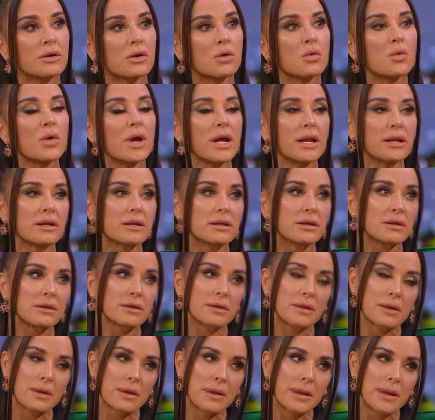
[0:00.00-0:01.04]
or when? Like
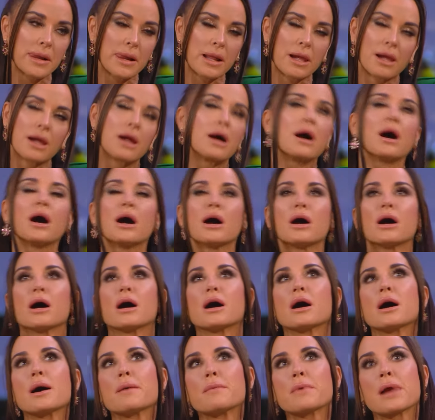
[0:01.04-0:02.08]
when? Like during?
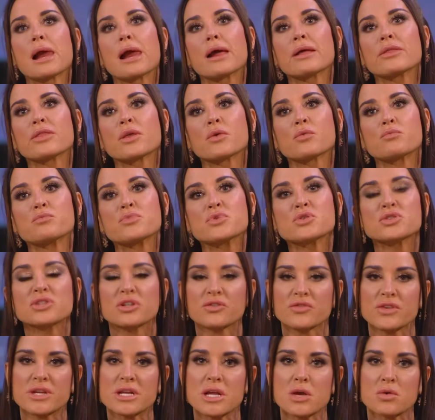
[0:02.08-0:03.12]
Um, the
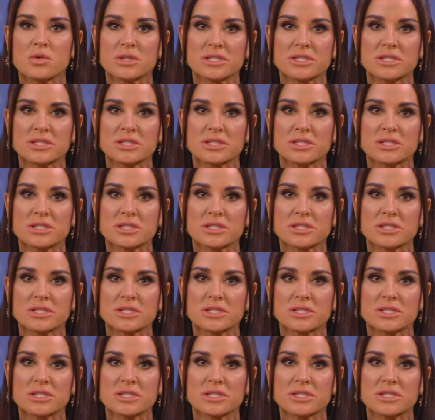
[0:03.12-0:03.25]
music video